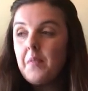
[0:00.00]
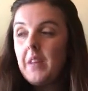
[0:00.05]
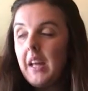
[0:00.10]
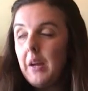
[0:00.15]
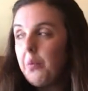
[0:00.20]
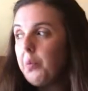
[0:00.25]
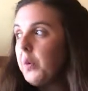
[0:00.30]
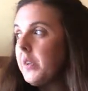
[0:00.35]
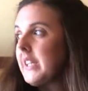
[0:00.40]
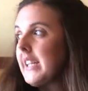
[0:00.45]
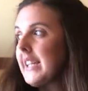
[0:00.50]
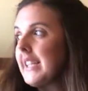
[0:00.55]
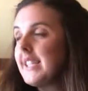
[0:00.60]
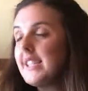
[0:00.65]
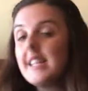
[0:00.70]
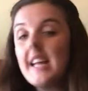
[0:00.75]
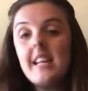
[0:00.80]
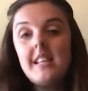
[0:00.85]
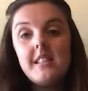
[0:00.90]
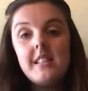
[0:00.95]
It was
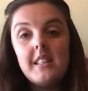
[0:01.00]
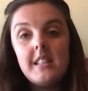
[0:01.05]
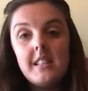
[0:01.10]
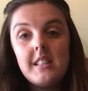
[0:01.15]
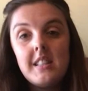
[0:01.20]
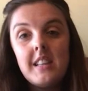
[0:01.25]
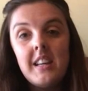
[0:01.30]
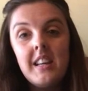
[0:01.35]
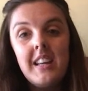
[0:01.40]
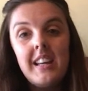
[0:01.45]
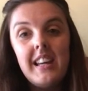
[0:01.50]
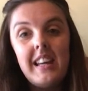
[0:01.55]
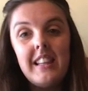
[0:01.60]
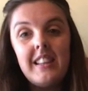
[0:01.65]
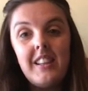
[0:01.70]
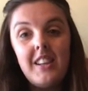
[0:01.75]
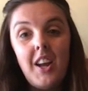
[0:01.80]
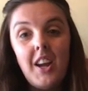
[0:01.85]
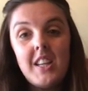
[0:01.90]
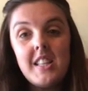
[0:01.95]
extended in
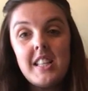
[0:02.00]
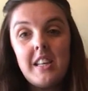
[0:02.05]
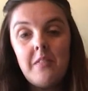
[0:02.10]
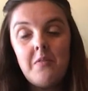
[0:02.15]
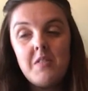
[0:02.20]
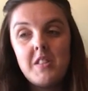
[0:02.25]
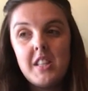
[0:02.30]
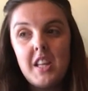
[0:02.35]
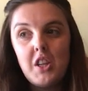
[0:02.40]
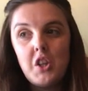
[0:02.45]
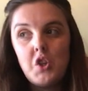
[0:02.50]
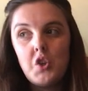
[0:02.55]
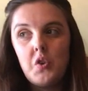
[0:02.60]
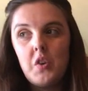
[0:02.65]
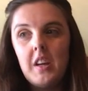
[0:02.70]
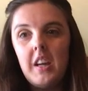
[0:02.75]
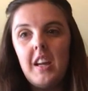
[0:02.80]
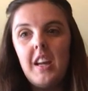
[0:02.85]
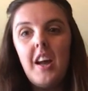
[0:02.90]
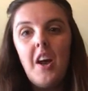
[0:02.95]
the 19th
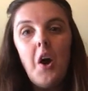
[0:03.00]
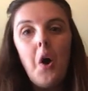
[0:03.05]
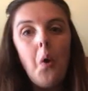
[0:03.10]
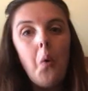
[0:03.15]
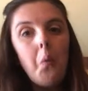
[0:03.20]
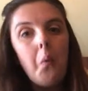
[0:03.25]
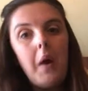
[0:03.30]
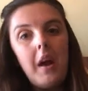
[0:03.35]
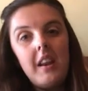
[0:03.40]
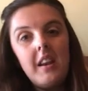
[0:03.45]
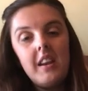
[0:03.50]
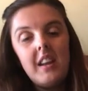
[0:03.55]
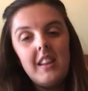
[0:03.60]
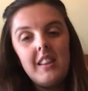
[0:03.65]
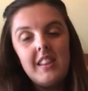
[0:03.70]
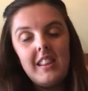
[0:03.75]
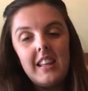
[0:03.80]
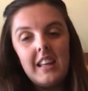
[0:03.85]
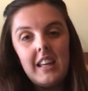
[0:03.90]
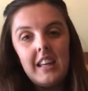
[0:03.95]
century when
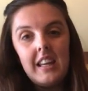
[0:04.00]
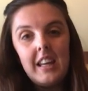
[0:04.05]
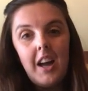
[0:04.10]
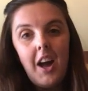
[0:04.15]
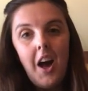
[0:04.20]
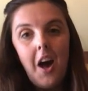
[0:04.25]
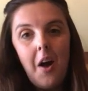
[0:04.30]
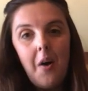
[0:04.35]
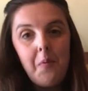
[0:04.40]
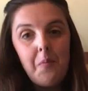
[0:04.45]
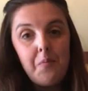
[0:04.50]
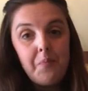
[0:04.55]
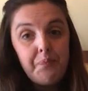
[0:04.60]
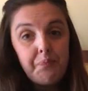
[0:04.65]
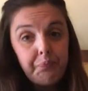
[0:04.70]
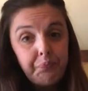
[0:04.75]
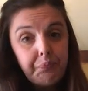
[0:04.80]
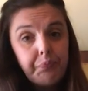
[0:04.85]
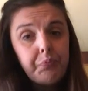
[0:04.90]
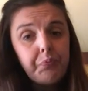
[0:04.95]
the
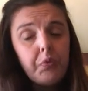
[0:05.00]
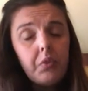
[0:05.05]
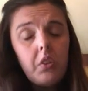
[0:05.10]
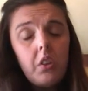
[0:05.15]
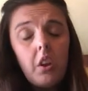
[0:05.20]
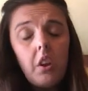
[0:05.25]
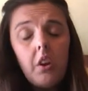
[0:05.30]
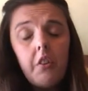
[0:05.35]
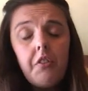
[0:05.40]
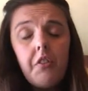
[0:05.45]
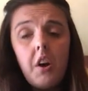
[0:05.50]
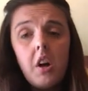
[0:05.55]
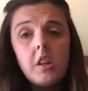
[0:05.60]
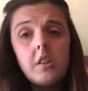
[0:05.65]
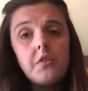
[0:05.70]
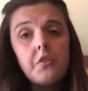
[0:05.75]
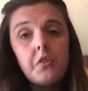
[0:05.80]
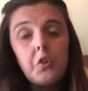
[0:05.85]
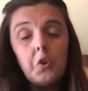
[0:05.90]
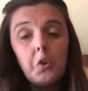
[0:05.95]

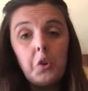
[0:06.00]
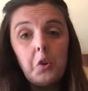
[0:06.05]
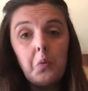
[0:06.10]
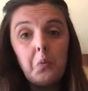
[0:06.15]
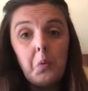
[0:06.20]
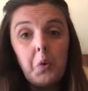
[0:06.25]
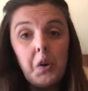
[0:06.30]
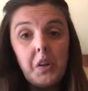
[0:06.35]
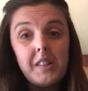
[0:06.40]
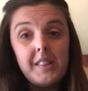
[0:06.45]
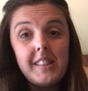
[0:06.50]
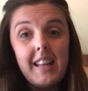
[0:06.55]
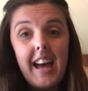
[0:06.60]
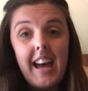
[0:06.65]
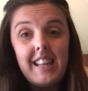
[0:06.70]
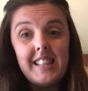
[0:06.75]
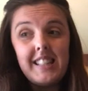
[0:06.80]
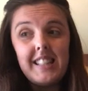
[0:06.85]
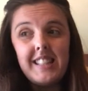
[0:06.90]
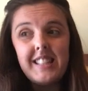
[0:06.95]
first floor was
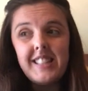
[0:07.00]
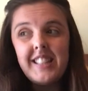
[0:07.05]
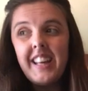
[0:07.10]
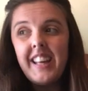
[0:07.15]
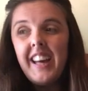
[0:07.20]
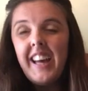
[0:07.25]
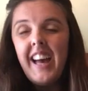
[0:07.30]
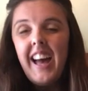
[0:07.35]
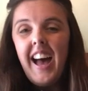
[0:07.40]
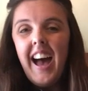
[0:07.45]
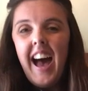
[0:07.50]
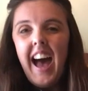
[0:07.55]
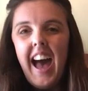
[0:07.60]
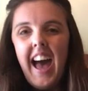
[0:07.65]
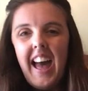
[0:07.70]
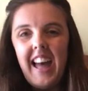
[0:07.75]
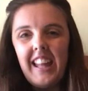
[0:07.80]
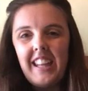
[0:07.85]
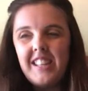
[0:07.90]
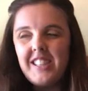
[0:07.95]
added,
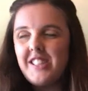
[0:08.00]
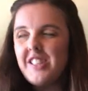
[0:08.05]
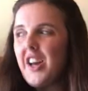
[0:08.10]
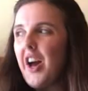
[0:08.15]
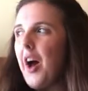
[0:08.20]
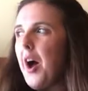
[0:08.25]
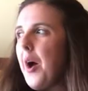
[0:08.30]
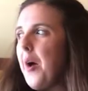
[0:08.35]
and